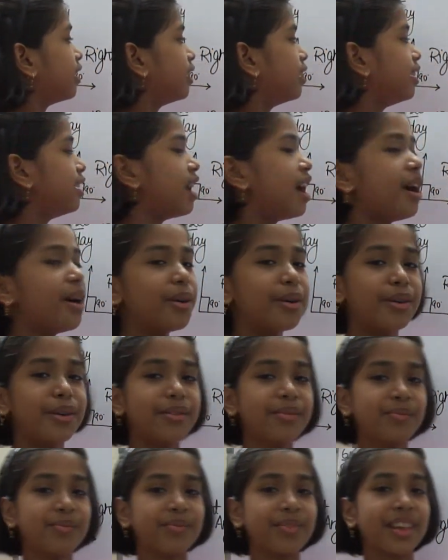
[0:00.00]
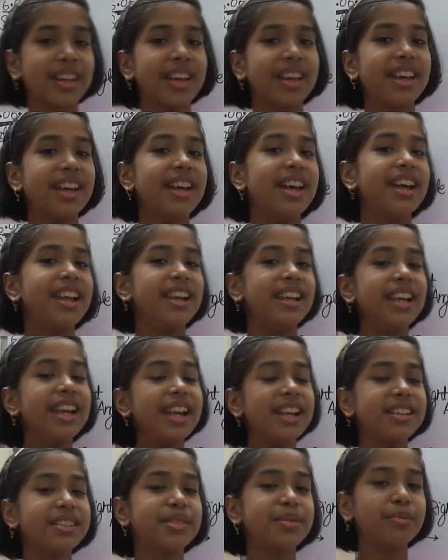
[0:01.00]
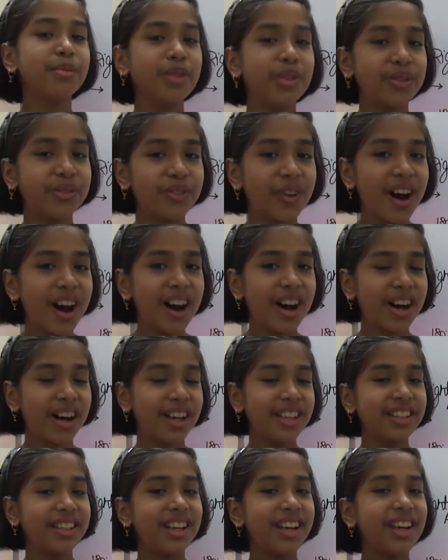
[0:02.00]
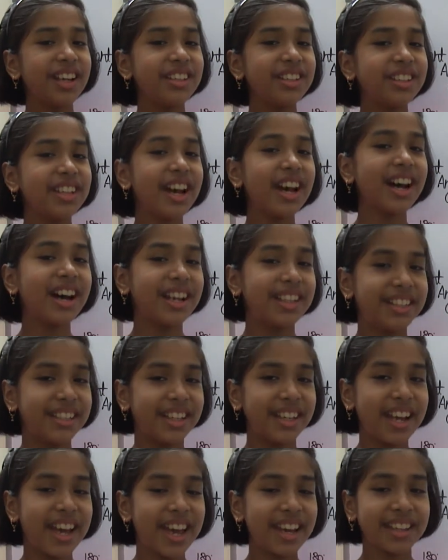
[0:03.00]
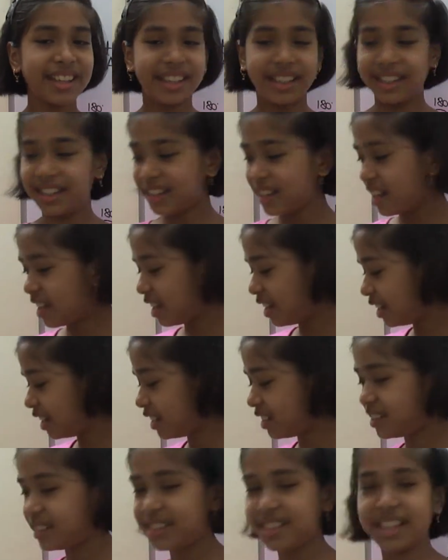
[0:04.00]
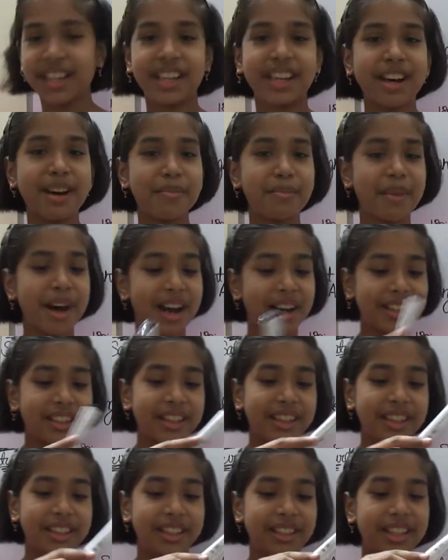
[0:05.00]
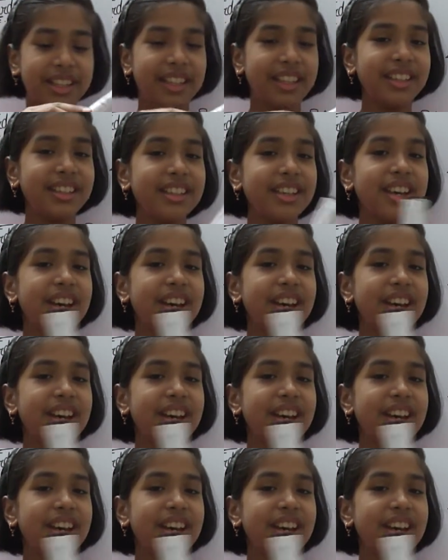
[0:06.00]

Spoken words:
Now let's move on to the other angle, and let's take our marker again.